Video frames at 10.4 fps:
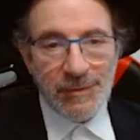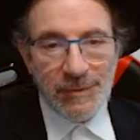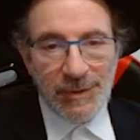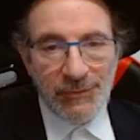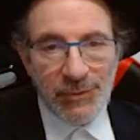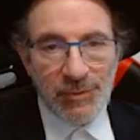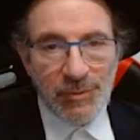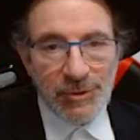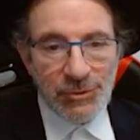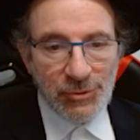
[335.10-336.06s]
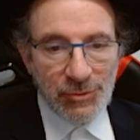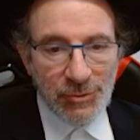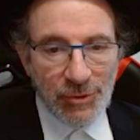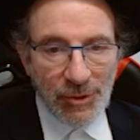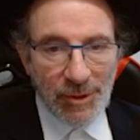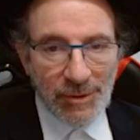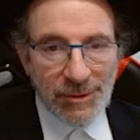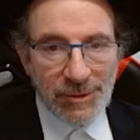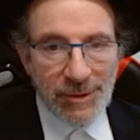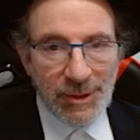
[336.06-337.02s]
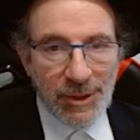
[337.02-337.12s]
if we want to go on,
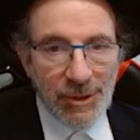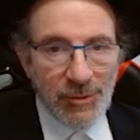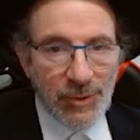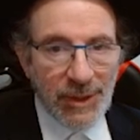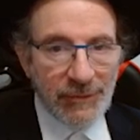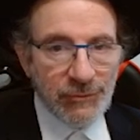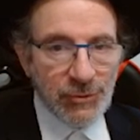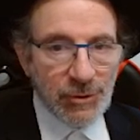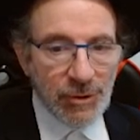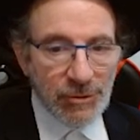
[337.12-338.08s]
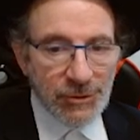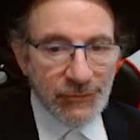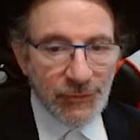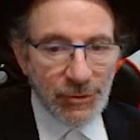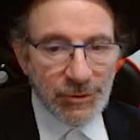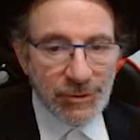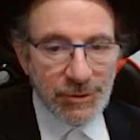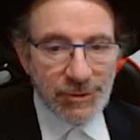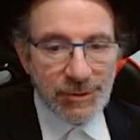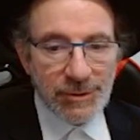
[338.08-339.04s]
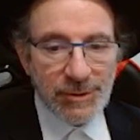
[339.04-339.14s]
we have to close
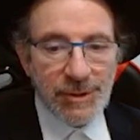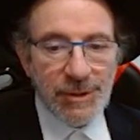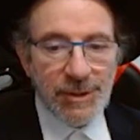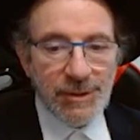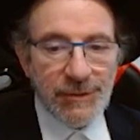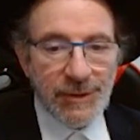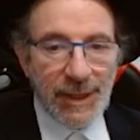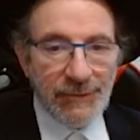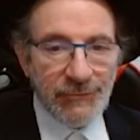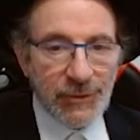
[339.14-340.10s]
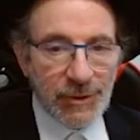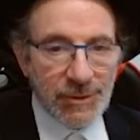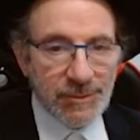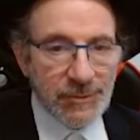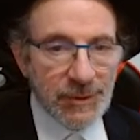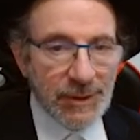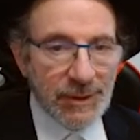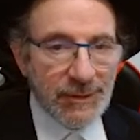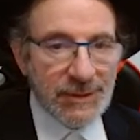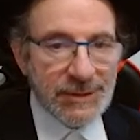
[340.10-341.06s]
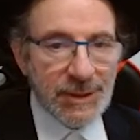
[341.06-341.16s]
first the f column in
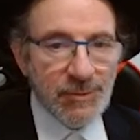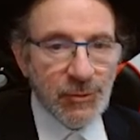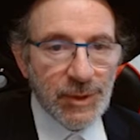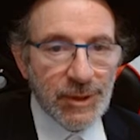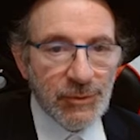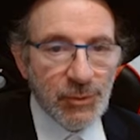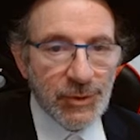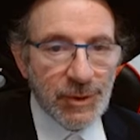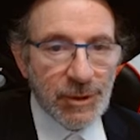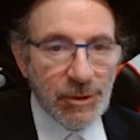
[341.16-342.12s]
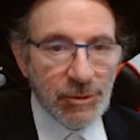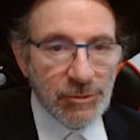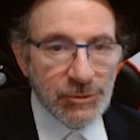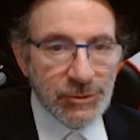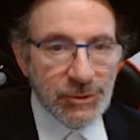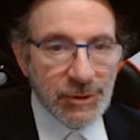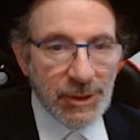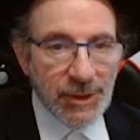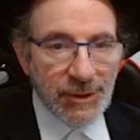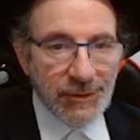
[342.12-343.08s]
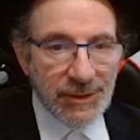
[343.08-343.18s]
the same way we closed
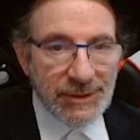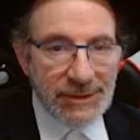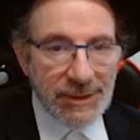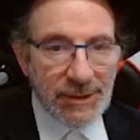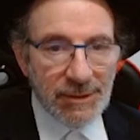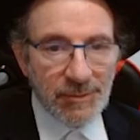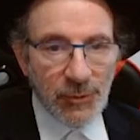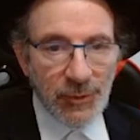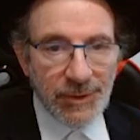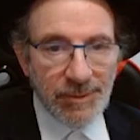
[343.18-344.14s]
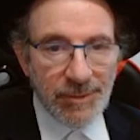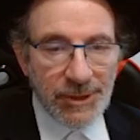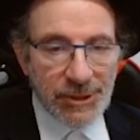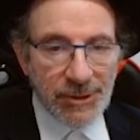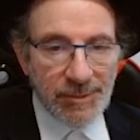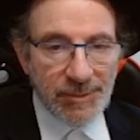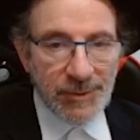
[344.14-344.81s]
the d column with the bishop.